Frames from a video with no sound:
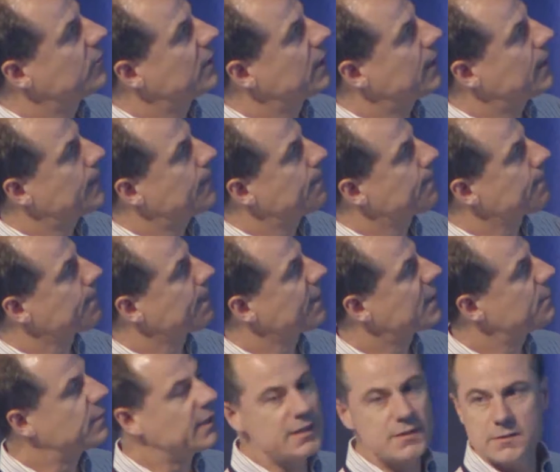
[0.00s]

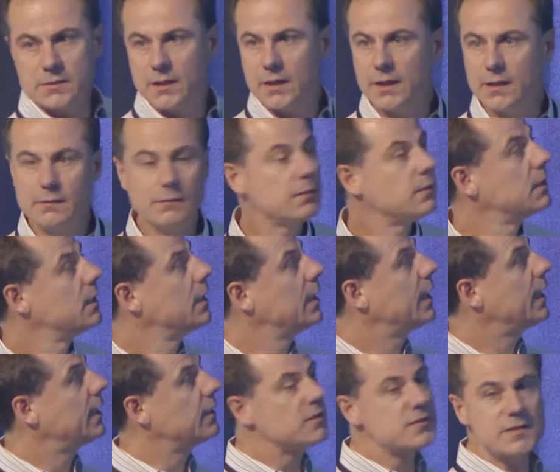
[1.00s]
baseline
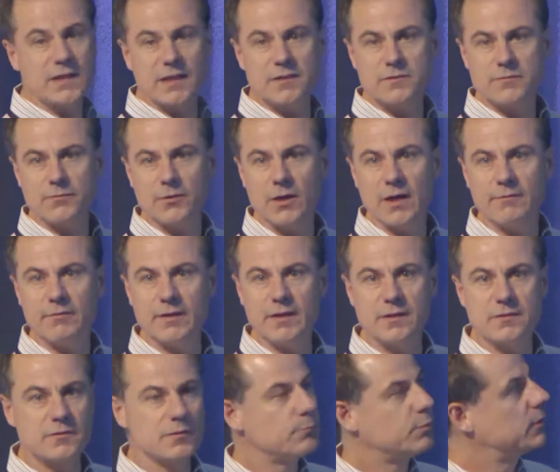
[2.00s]
and assess for
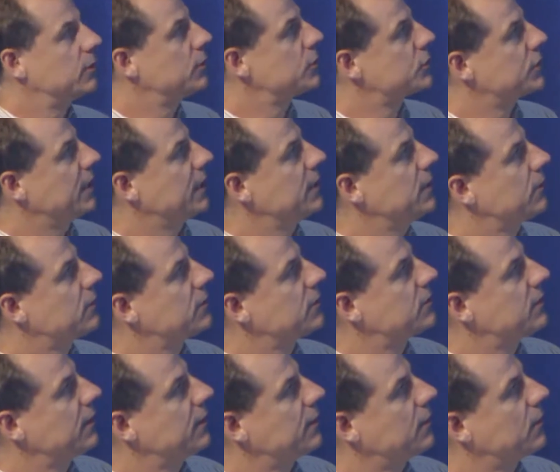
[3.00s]
evidence of pollution. And you can
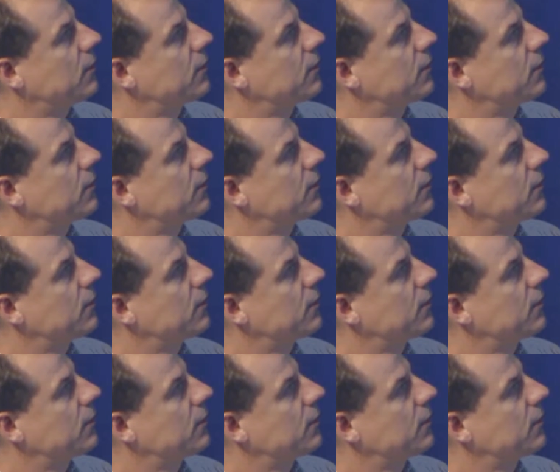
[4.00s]
see that